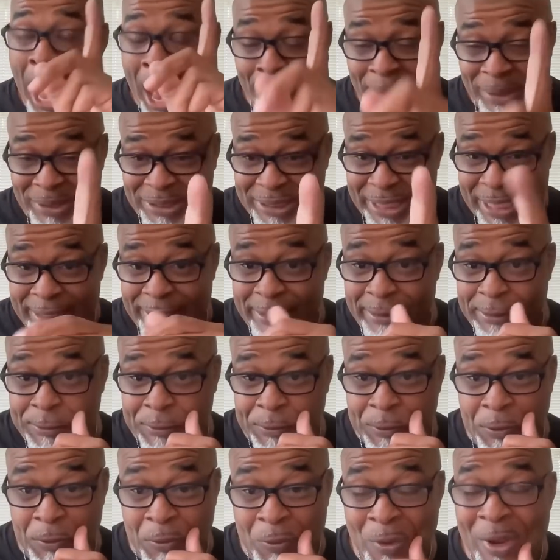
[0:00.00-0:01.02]
I'm gonna say this
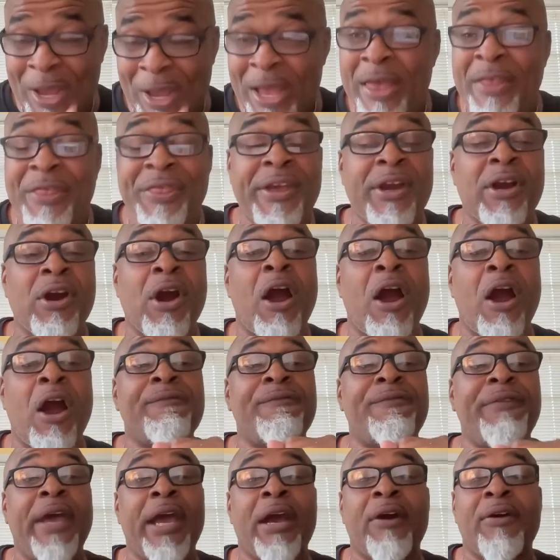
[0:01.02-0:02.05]
too. There
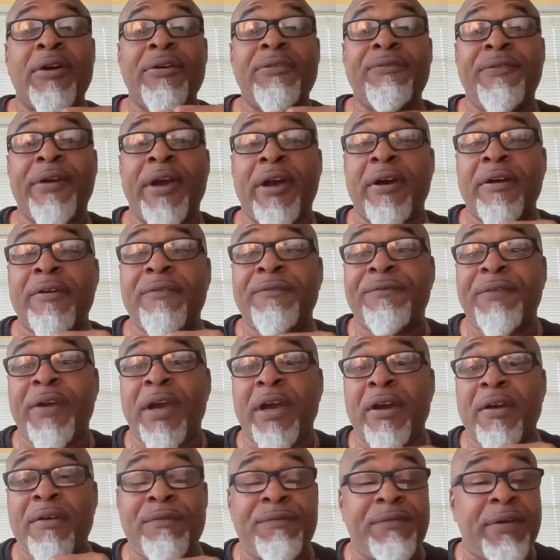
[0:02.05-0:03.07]
are very, very,
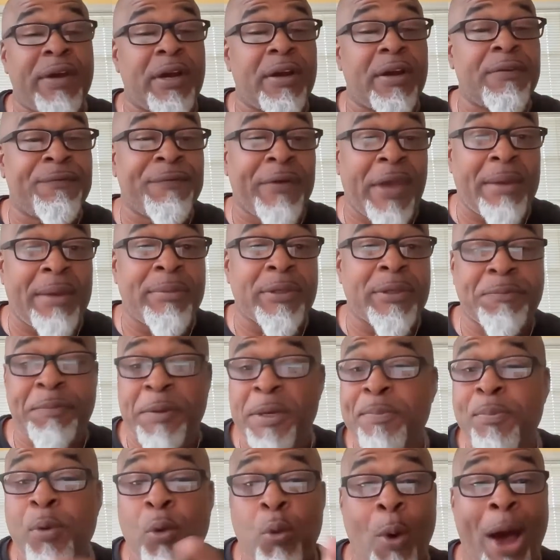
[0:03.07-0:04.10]
very, very famous
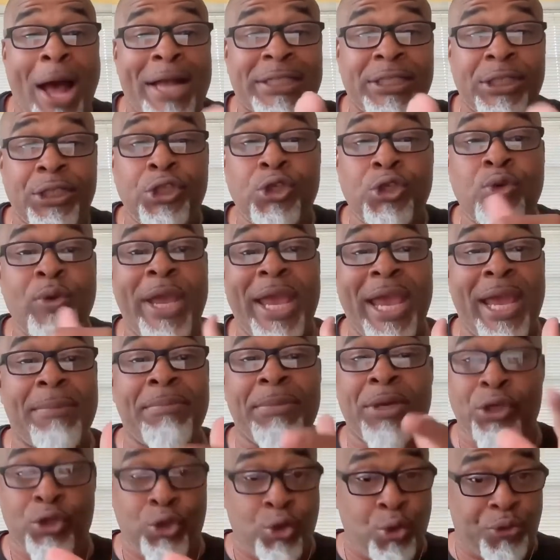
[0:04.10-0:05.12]
people watching you and
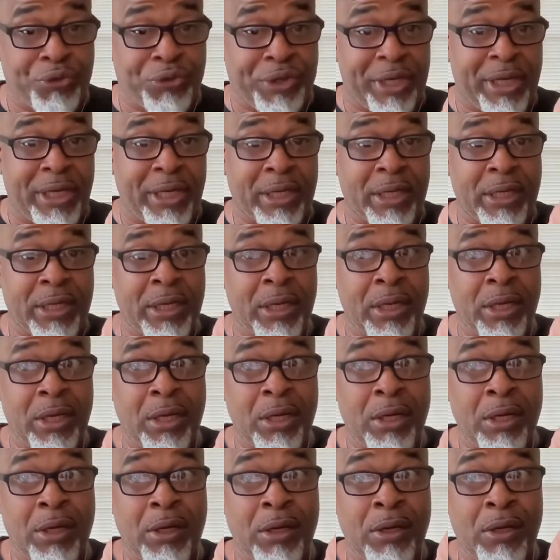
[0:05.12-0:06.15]
me. You think
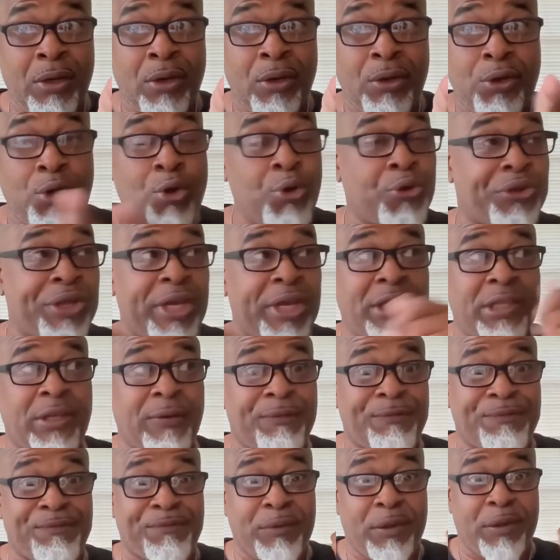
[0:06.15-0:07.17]
you think
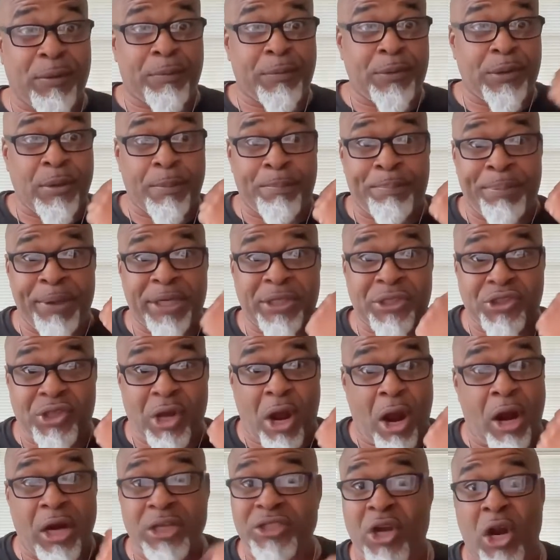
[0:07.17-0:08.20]
the the, the big
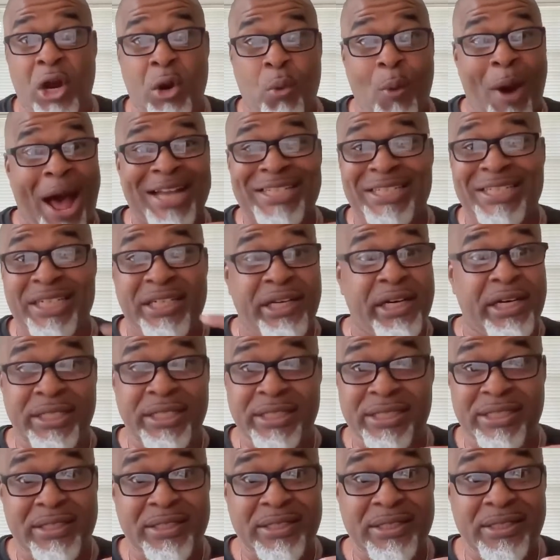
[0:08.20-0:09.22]
stars aren't watching
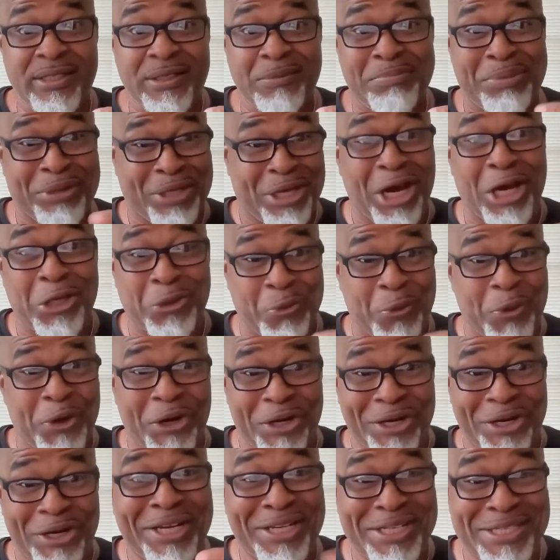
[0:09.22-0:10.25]
us because we're
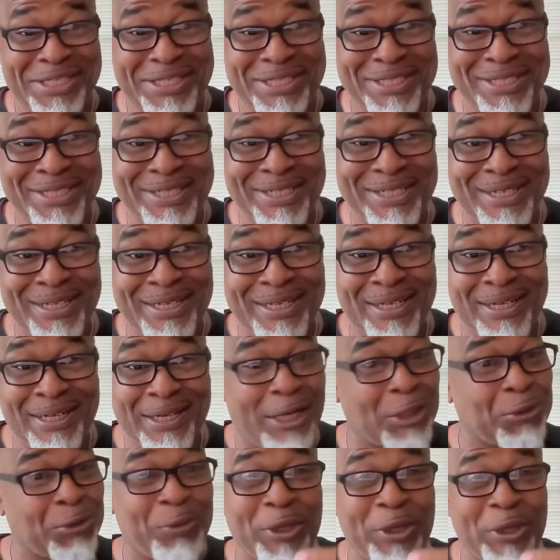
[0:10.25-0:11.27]
us?
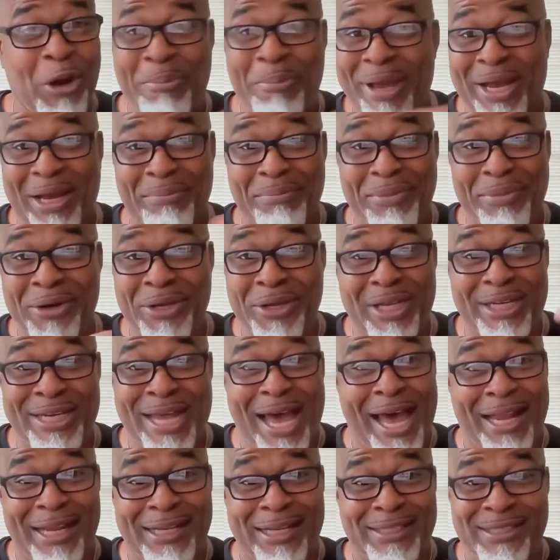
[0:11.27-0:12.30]
Because we don't make a million
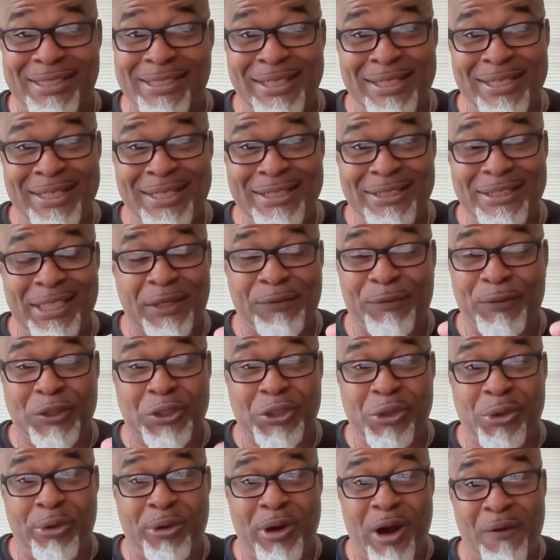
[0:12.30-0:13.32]
dollars just for
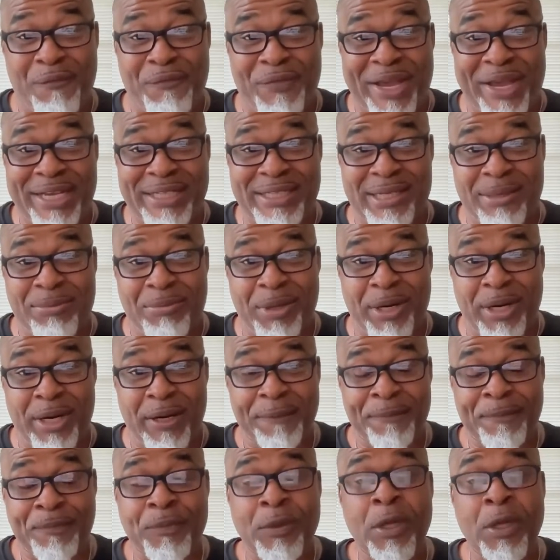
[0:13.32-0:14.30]
showing our face somewhere?